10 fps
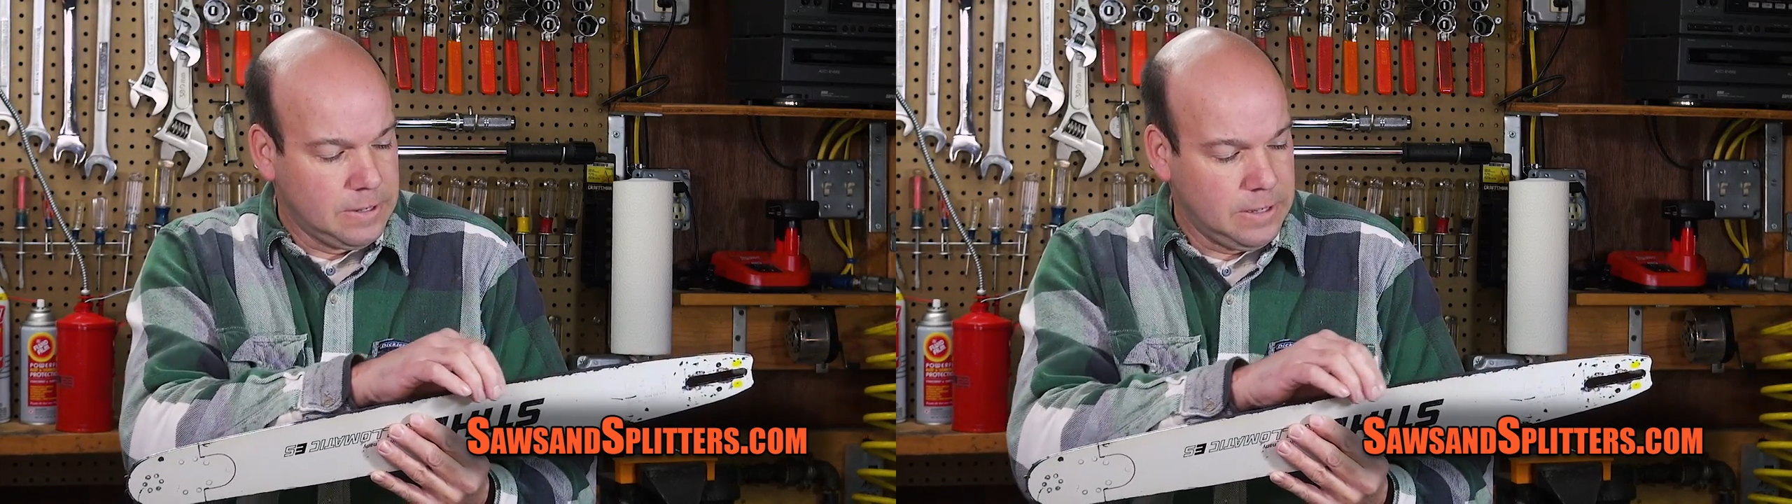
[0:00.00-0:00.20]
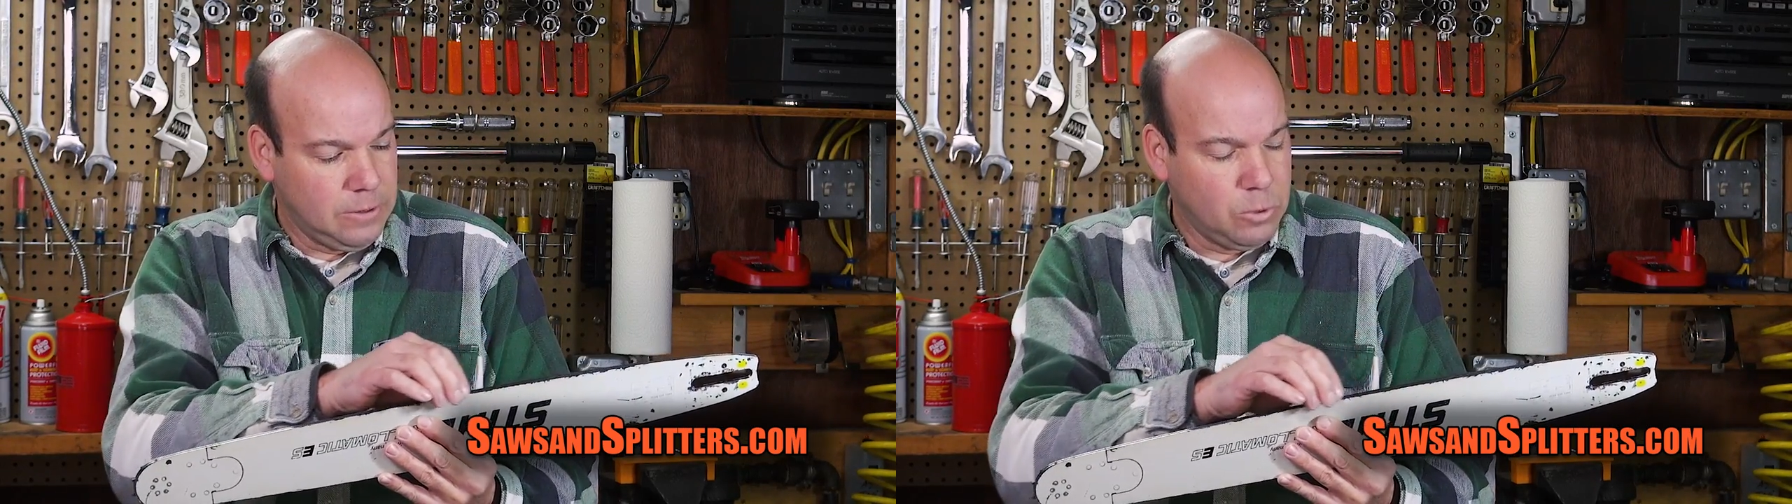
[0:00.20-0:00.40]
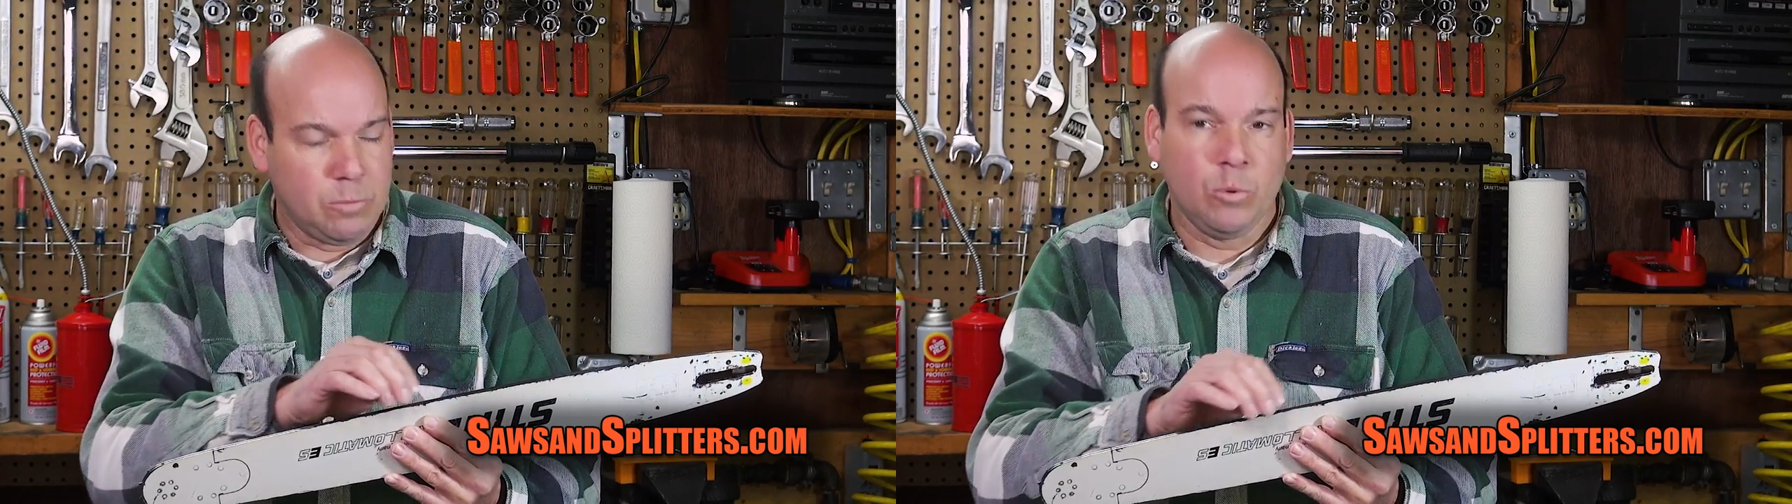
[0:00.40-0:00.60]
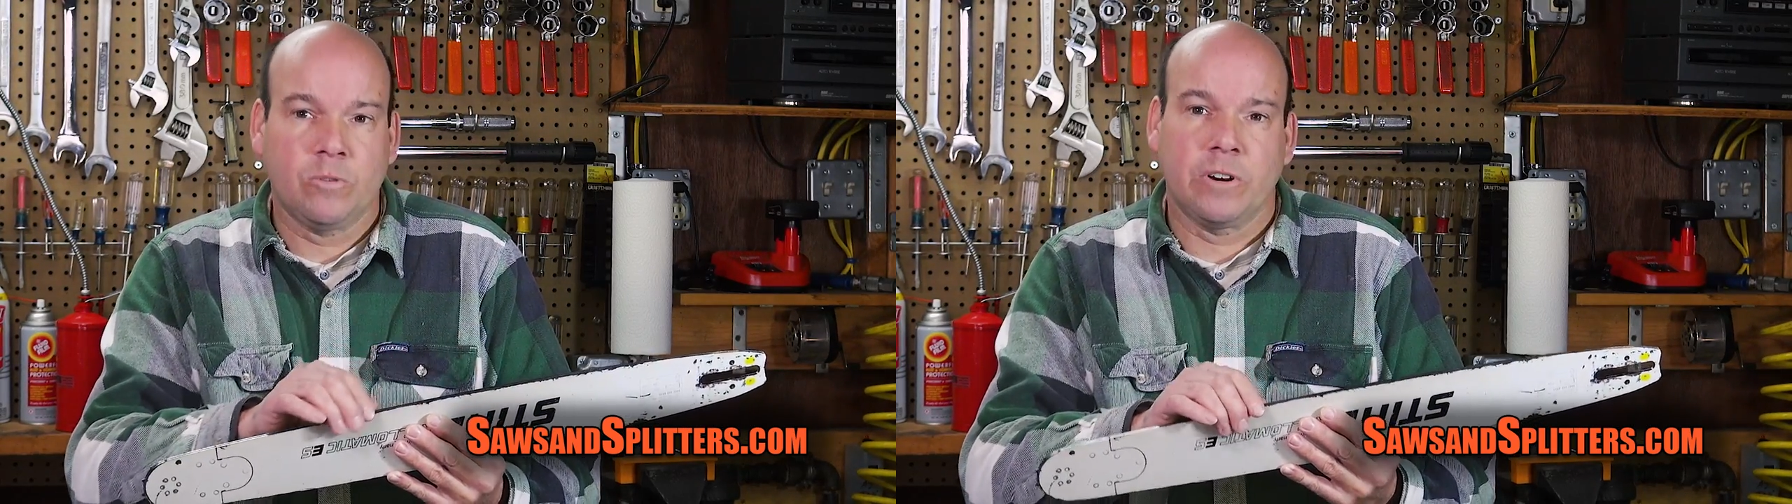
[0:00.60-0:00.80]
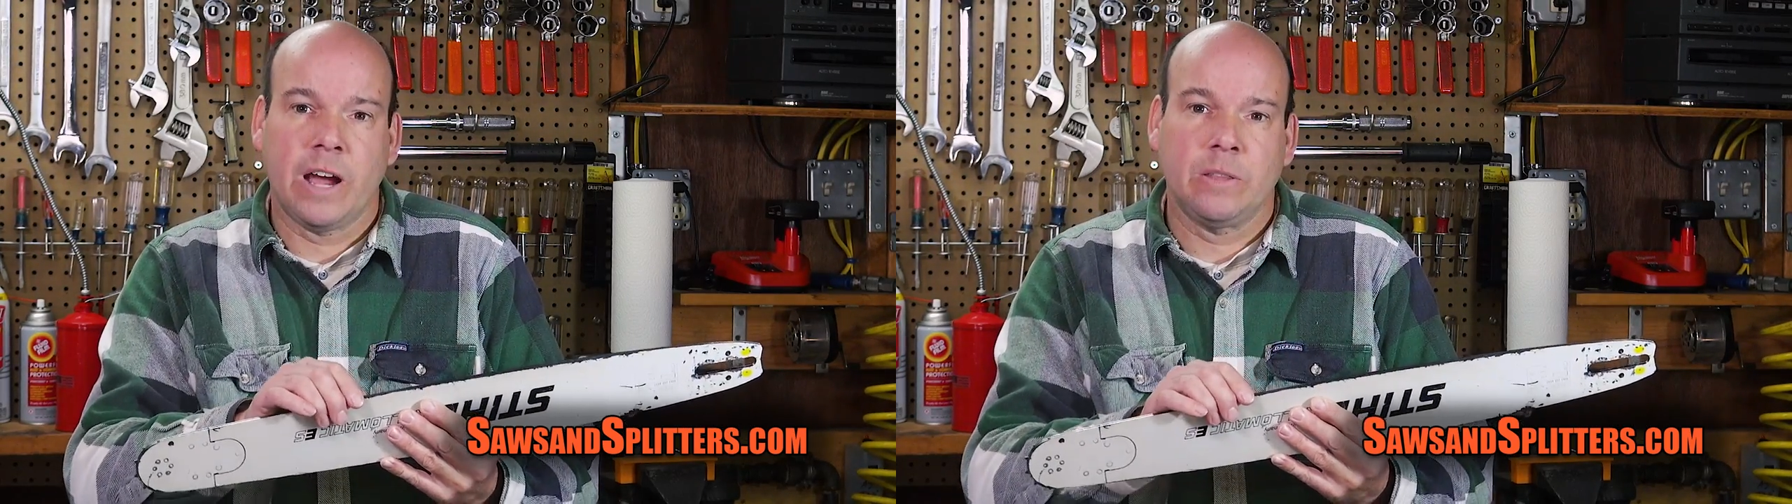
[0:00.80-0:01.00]
it wouldn't
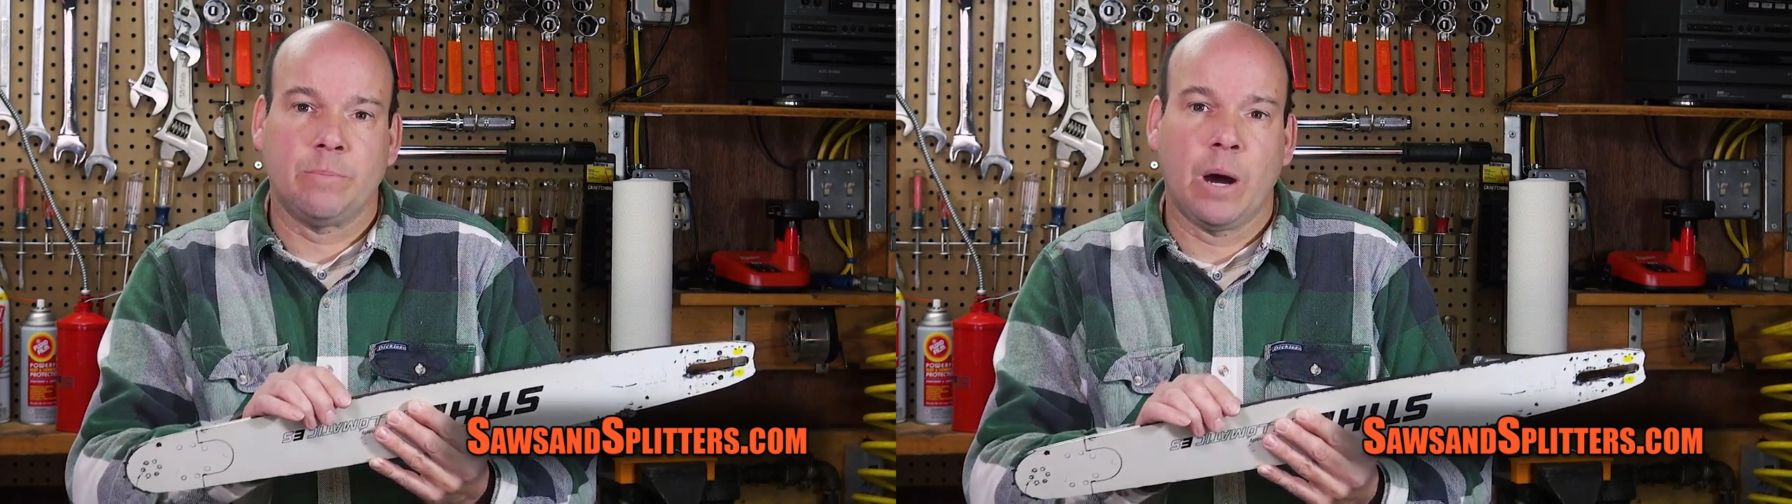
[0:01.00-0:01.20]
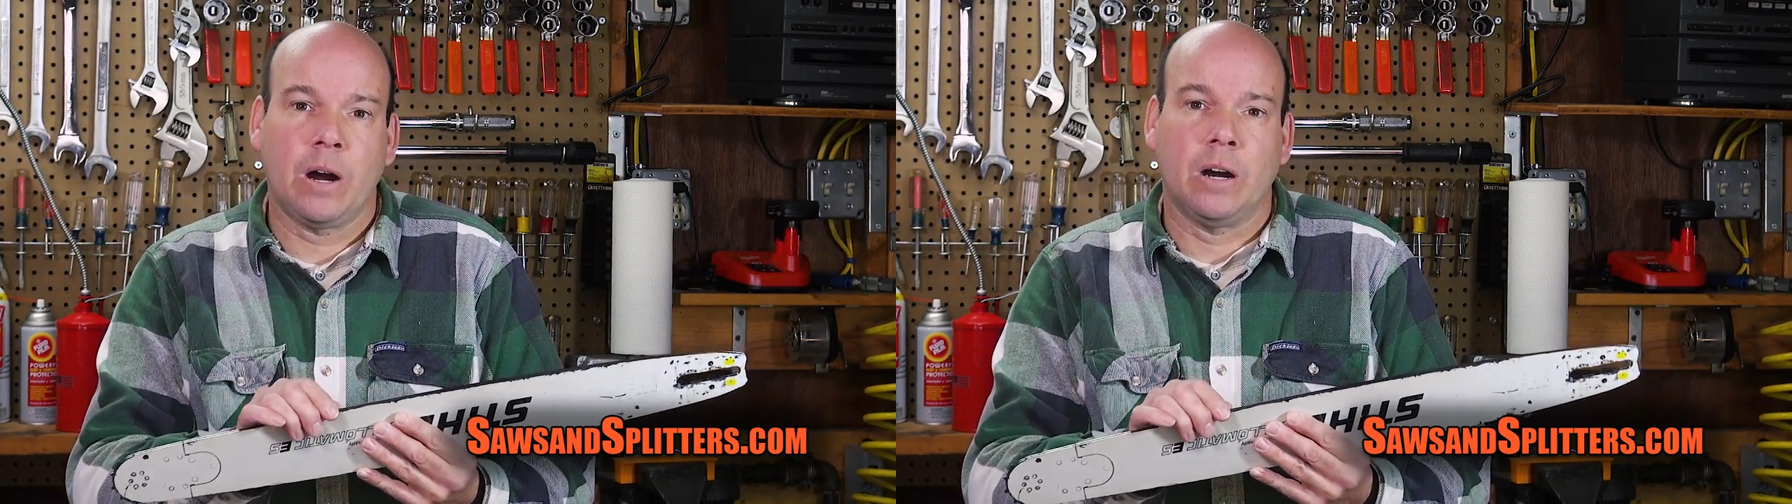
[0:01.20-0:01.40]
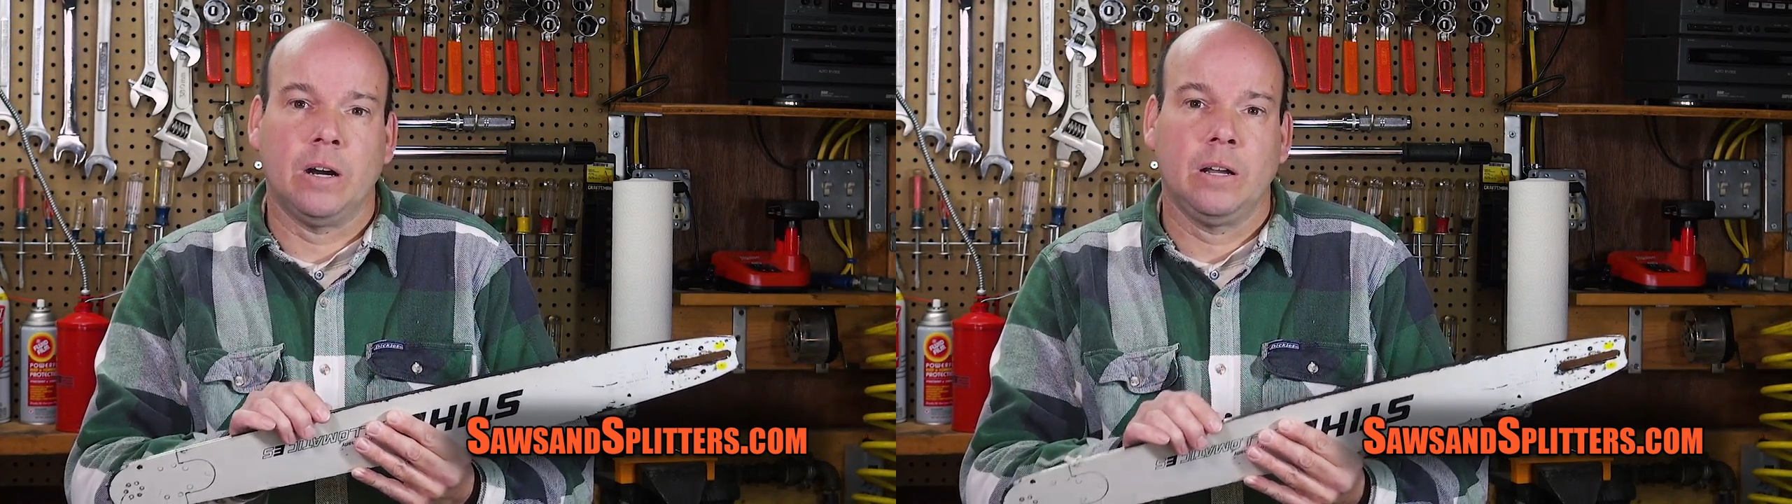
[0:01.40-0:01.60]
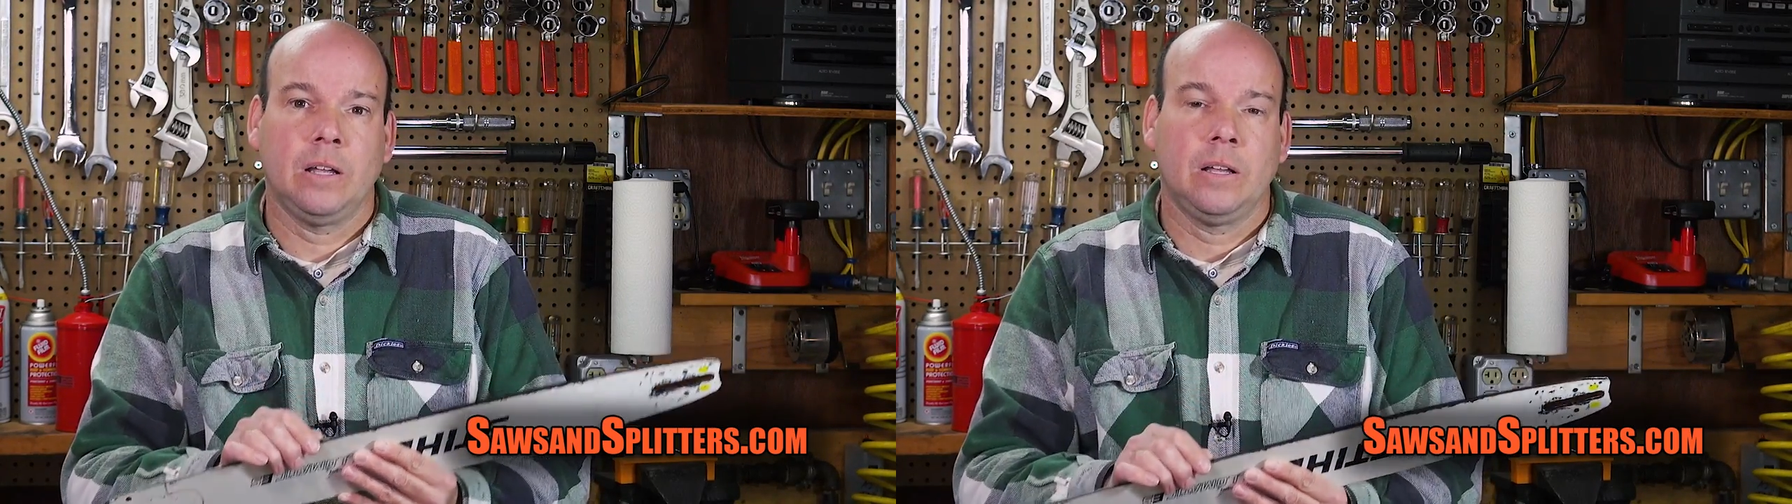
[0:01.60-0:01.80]
move around the bar.